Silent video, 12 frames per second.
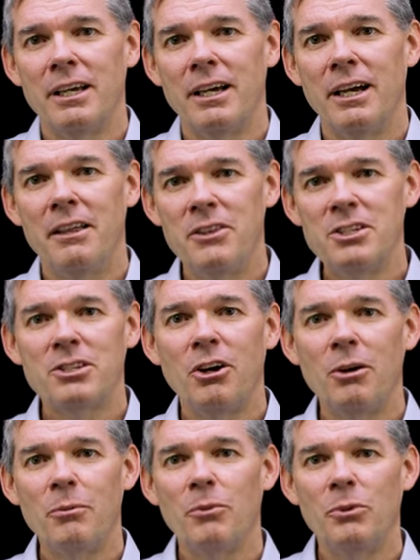Uh, this
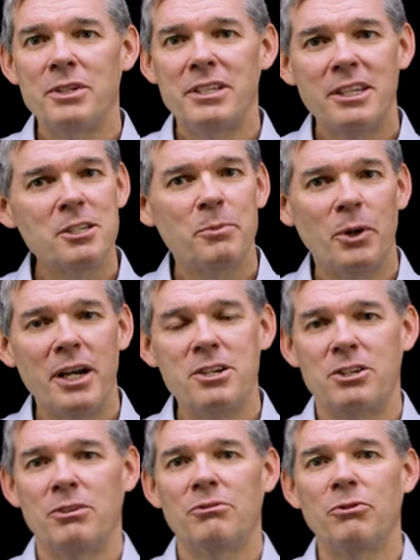psalm was the
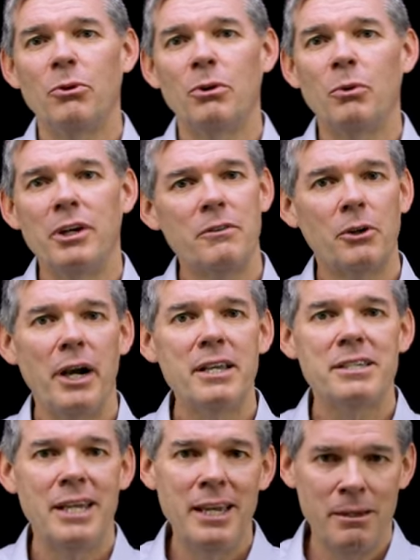inspiration for one of the
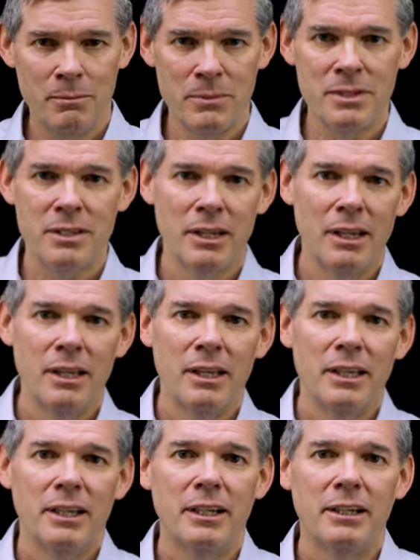greatest hymns
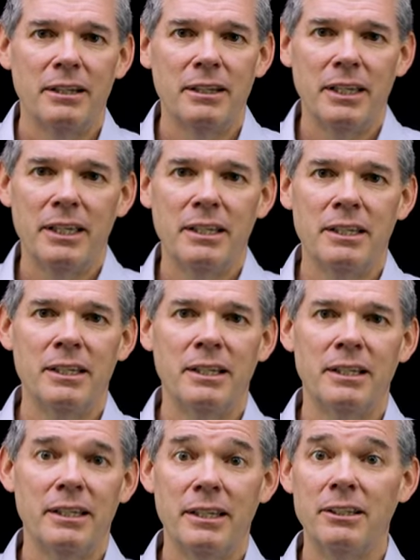uh, in,
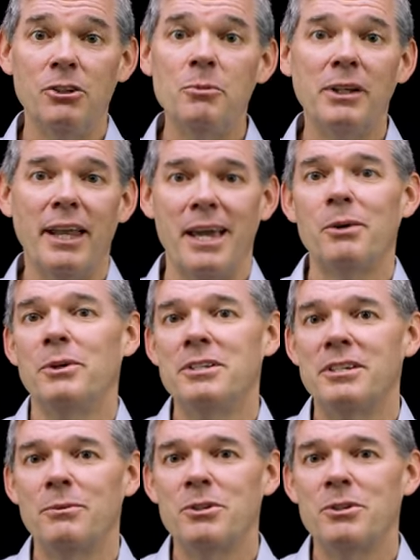in human language.